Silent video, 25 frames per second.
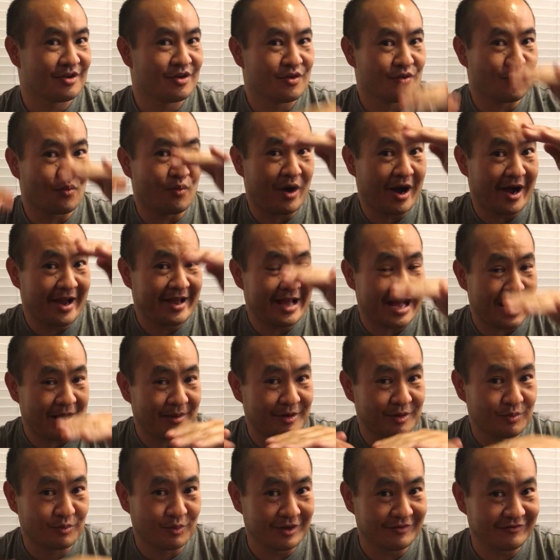Why, how,
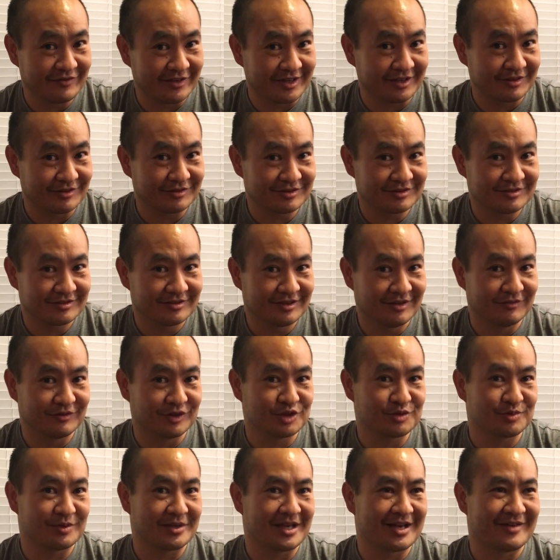and what videos, of
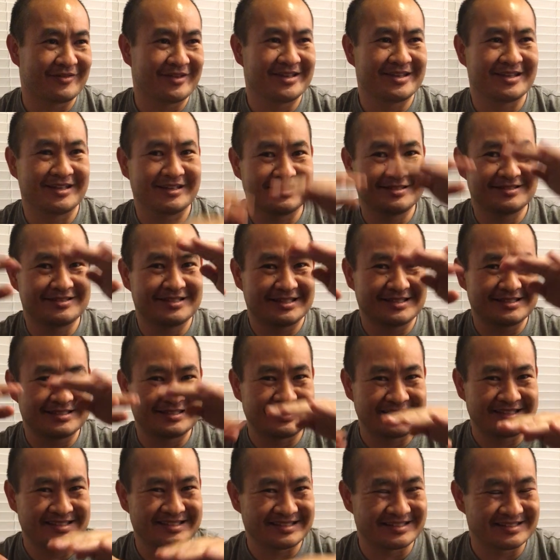which we have, I think, 6,
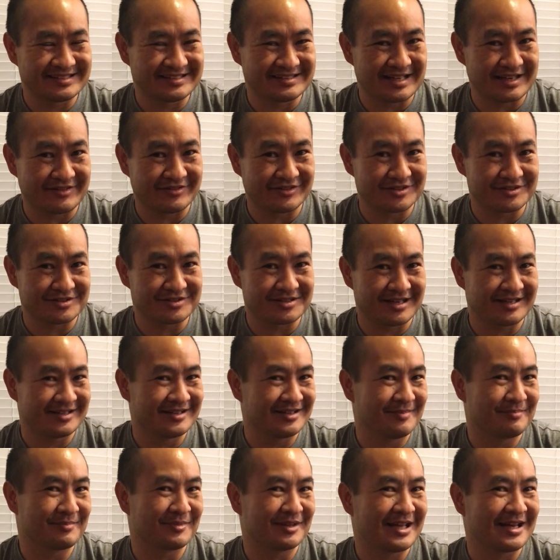6, and 7. Or so.
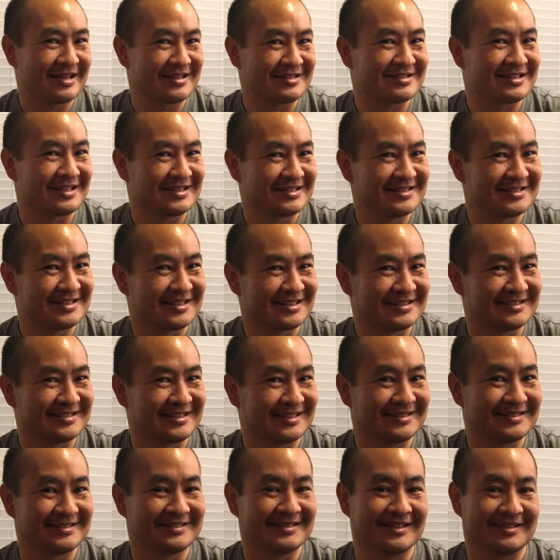I'm glad it's not 6,
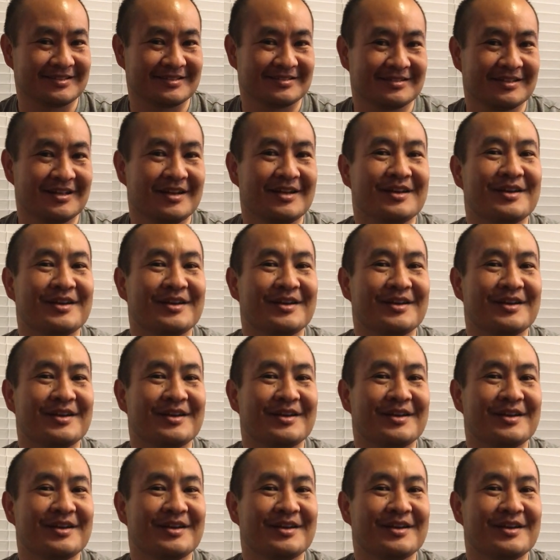6, 6.